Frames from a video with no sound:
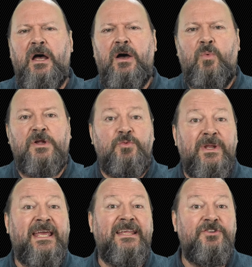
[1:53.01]
what we
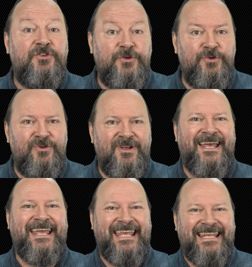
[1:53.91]
can do
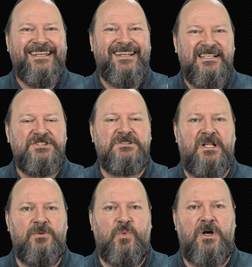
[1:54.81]
in the
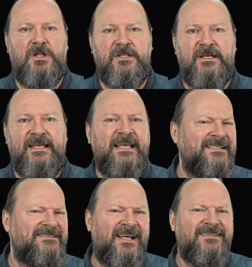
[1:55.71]
digital world
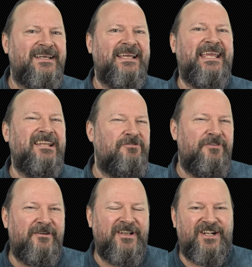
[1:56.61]
is not
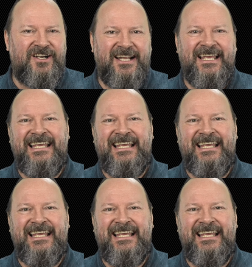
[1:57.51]
inferior,